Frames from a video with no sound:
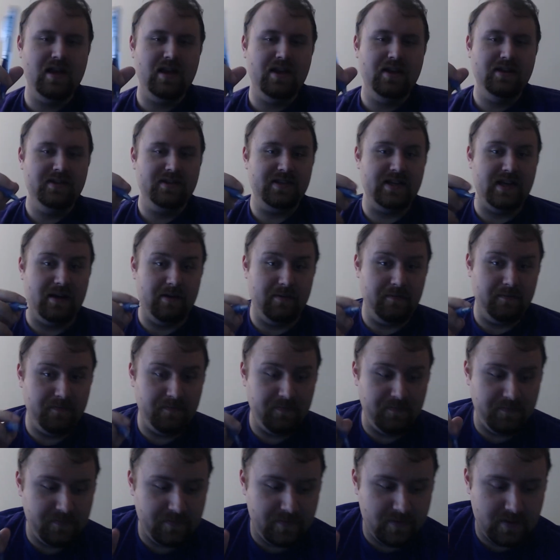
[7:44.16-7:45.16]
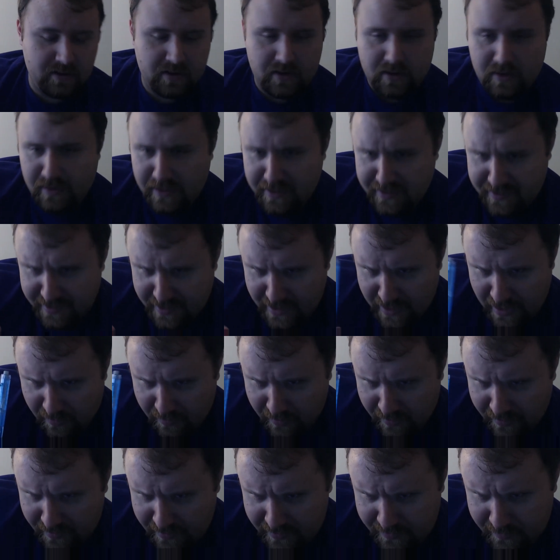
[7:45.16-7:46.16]
So let's see how
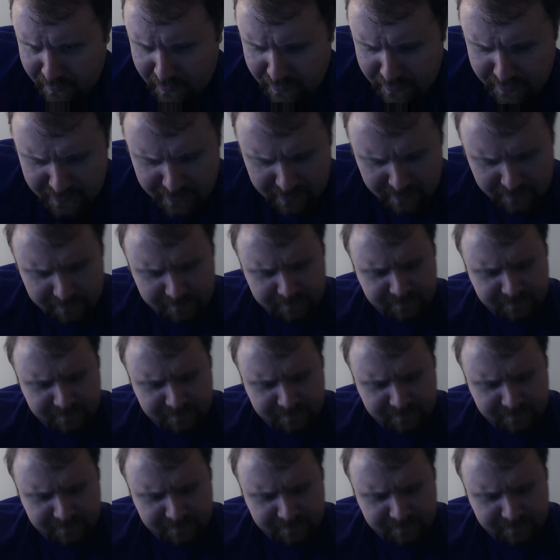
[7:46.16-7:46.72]
well this works.